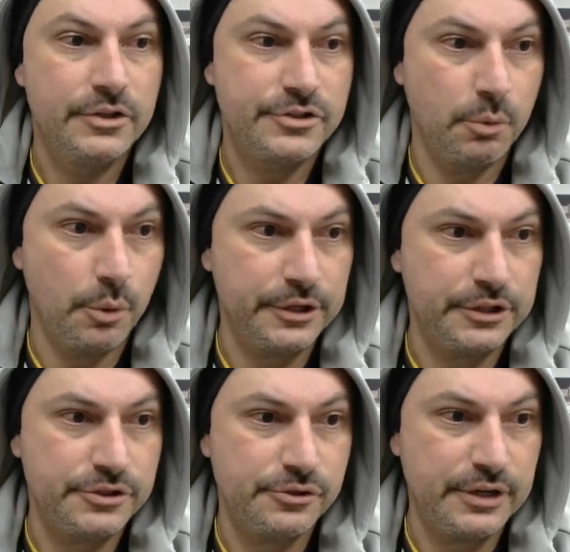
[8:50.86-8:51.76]
what we're
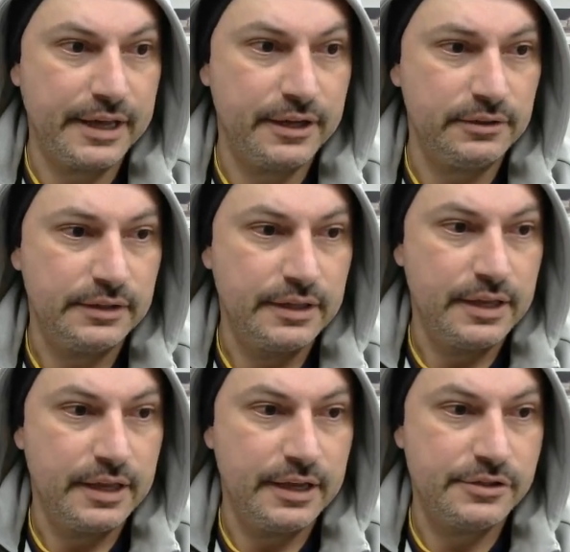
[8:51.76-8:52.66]
going to do now
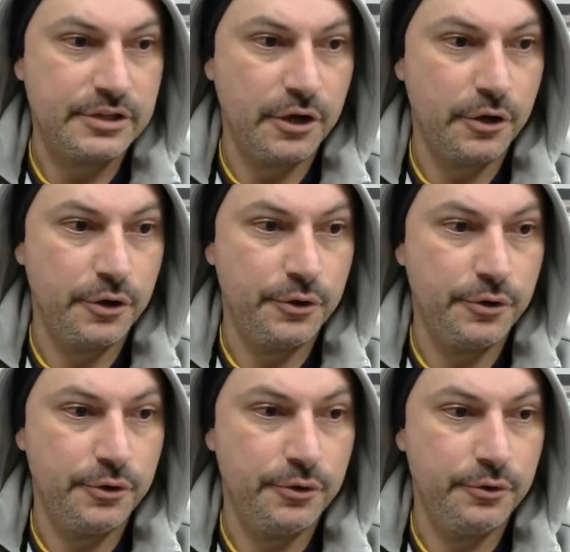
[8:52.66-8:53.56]
is
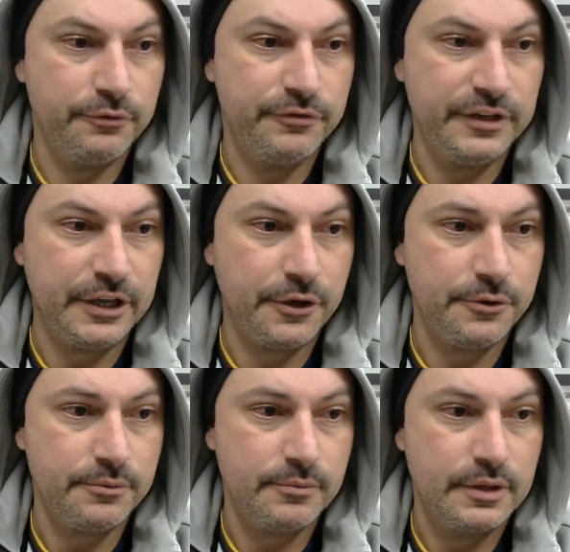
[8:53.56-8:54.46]
go
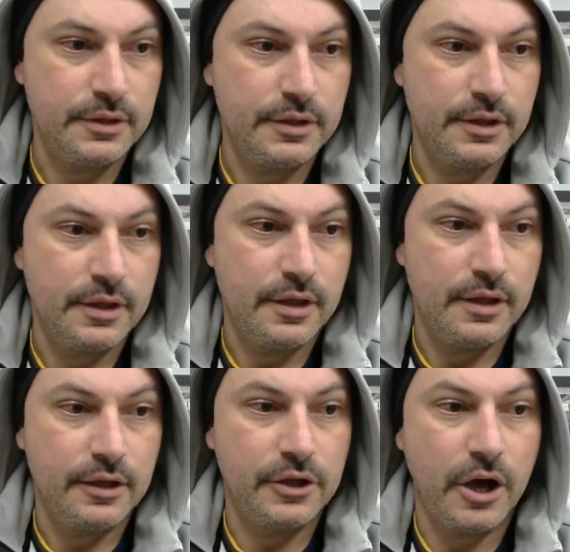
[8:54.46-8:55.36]
Video,
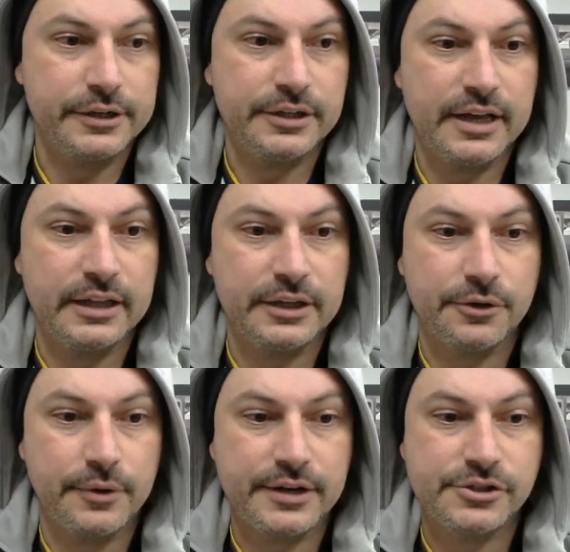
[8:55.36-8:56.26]
Guided Color
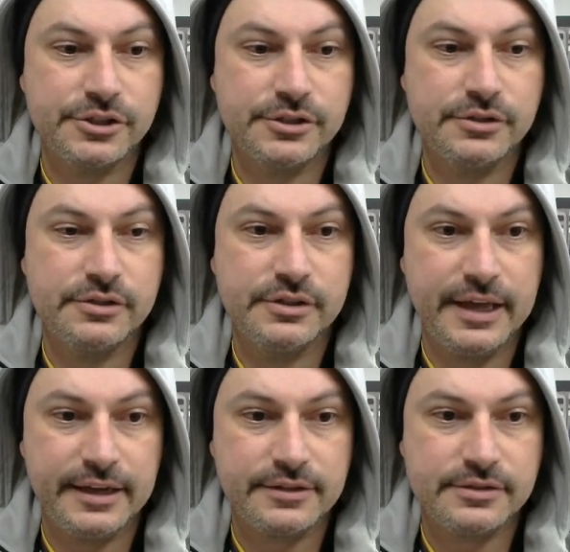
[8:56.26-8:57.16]
Correction.
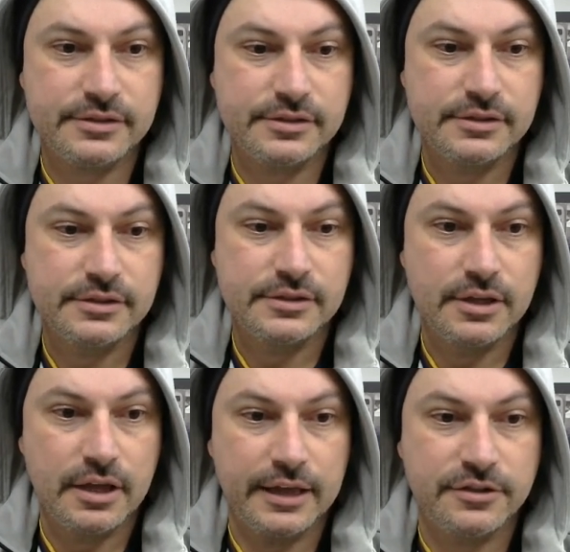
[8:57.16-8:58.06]
Next,
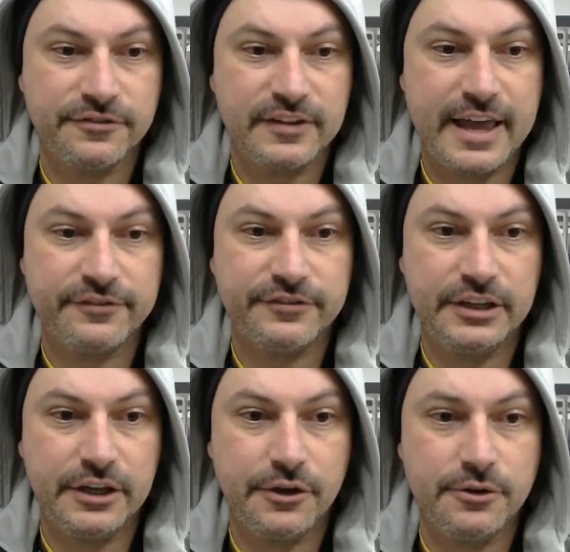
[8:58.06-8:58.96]
it's flat
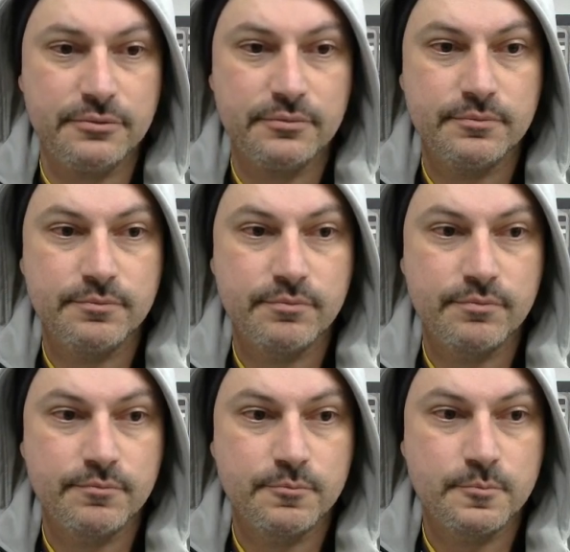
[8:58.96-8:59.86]
video.
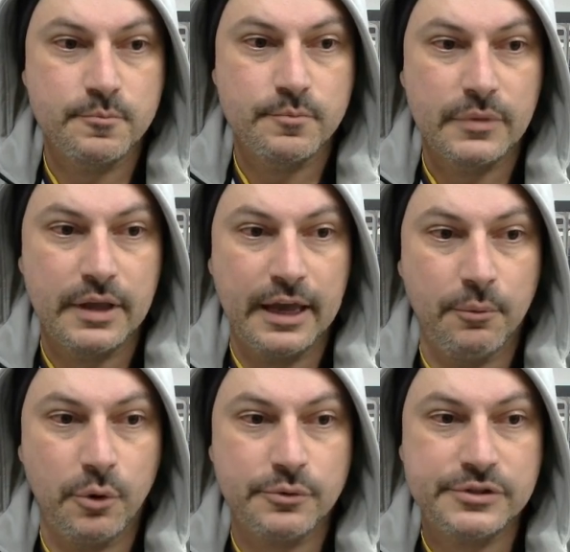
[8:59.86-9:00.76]
And
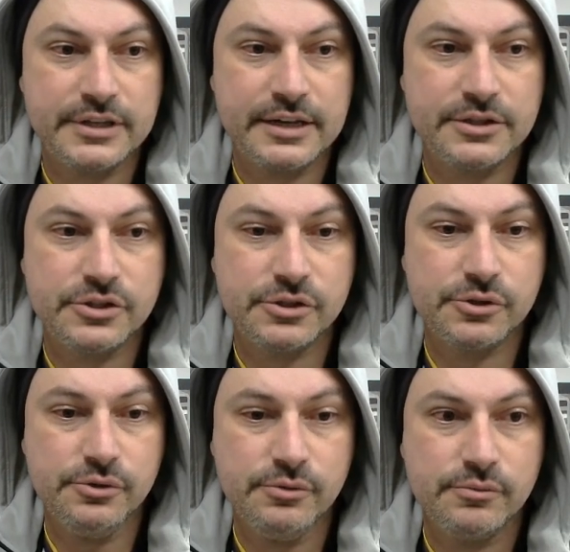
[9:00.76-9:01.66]
what we're starting to
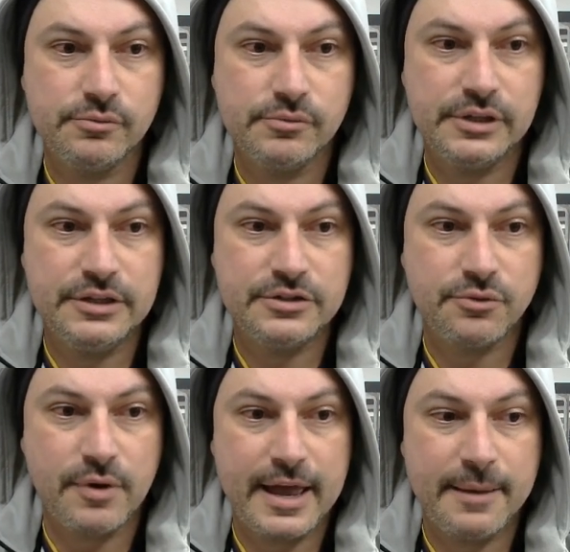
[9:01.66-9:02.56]
do is
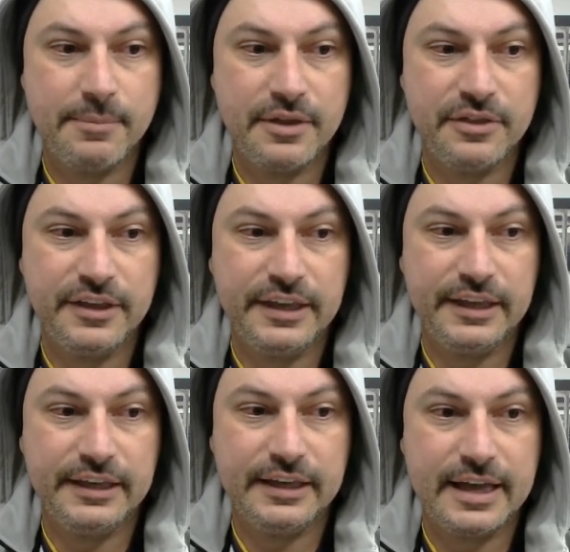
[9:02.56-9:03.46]
grab
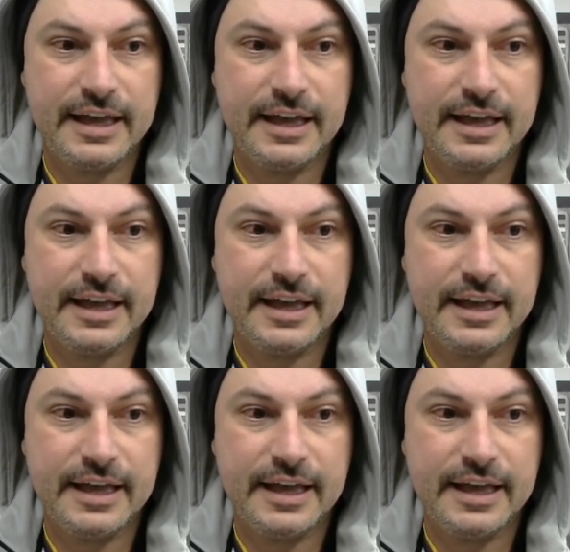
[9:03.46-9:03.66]
the